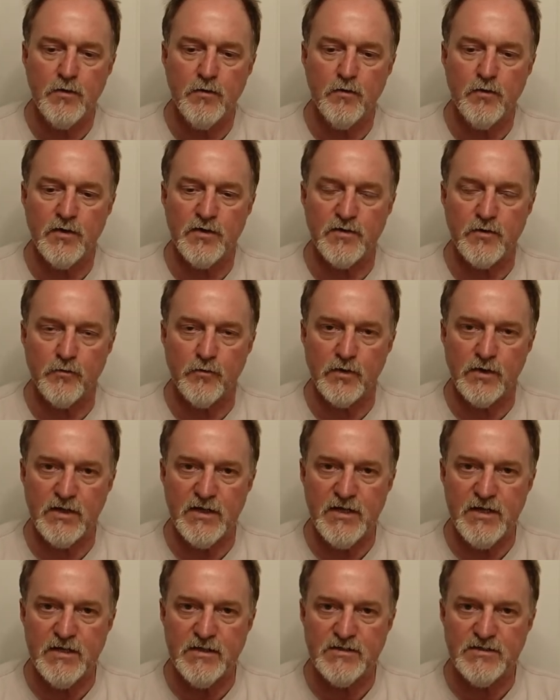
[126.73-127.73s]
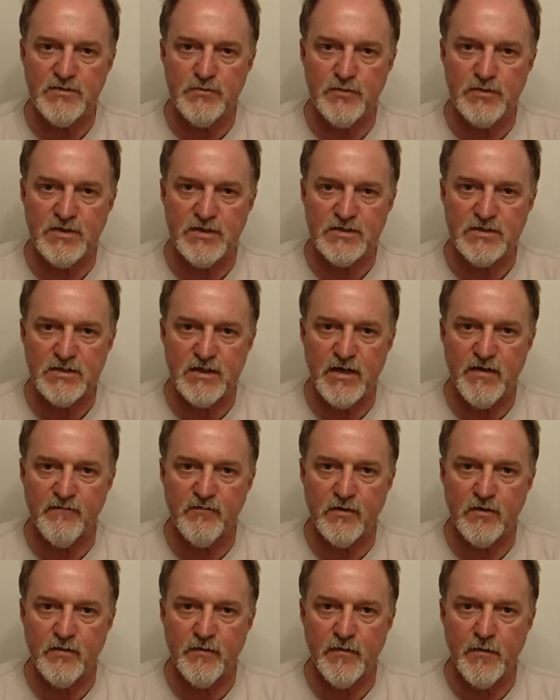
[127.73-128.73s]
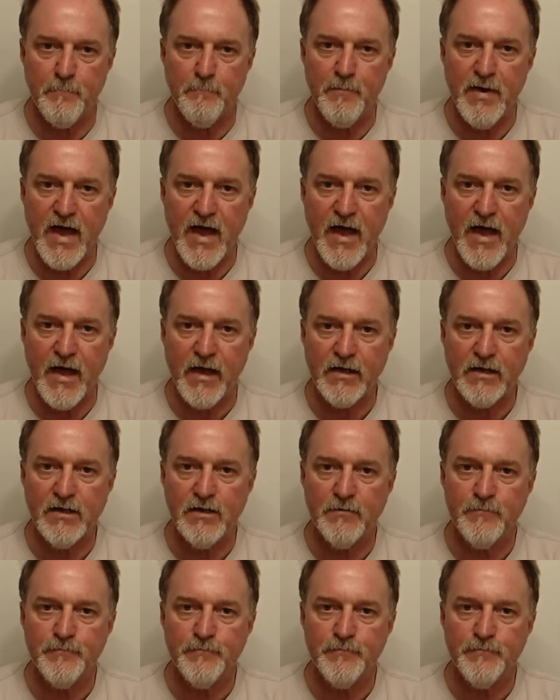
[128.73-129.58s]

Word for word: with a release with this lever on the back.